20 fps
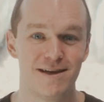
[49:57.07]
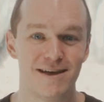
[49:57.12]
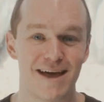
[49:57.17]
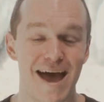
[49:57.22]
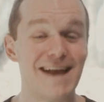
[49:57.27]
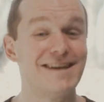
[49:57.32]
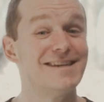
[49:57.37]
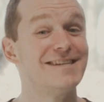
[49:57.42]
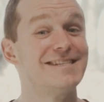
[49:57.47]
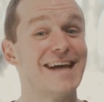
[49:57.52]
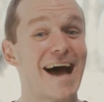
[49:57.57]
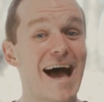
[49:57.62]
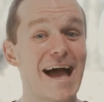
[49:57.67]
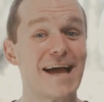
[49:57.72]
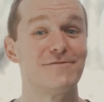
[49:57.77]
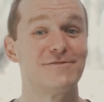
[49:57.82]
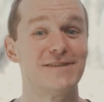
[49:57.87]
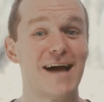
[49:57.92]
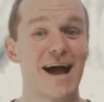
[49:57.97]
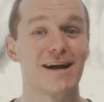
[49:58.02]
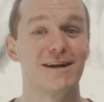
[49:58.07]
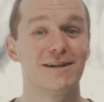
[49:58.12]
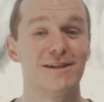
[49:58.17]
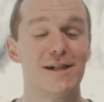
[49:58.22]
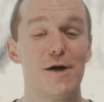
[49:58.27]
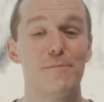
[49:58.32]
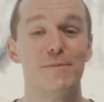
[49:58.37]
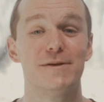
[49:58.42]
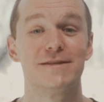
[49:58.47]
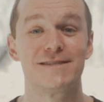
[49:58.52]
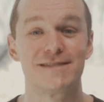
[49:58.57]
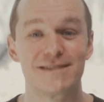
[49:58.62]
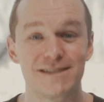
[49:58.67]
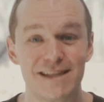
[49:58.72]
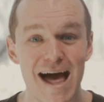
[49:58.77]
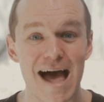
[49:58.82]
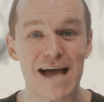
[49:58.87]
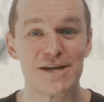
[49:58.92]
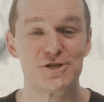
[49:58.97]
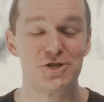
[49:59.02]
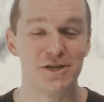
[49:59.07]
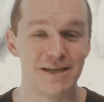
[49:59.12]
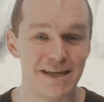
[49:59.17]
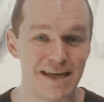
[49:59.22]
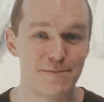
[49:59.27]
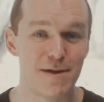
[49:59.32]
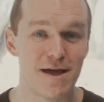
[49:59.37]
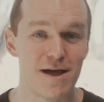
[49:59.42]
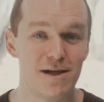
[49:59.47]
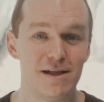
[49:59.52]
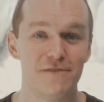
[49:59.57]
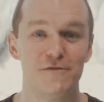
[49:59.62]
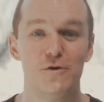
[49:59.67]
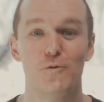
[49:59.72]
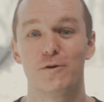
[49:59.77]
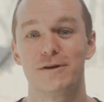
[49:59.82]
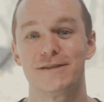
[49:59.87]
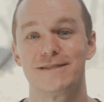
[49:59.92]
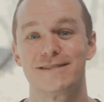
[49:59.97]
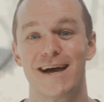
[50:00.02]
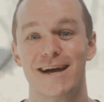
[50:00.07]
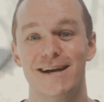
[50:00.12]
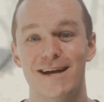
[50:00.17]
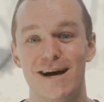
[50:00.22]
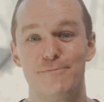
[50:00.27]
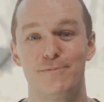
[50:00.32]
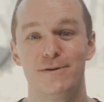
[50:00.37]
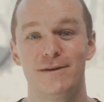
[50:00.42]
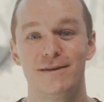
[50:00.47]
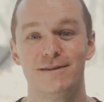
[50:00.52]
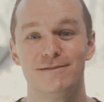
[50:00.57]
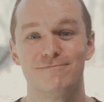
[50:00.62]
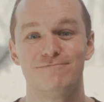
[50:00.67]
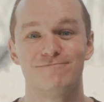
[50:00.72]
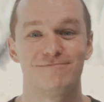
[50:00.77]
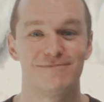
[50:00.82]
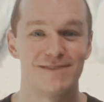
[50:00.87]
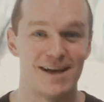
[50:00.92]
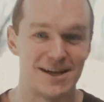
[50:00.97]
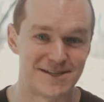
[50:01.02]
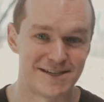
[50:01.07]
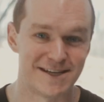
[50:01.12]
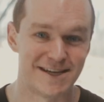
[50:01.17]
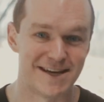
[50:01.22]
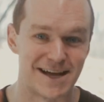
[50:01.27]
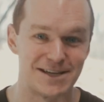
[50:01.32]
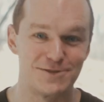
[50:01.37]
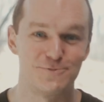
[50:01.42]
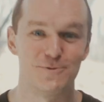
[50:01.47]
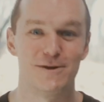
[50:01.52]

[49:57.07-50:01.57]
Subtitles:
Head to dive.club/email if you want to sign up. I'll see you next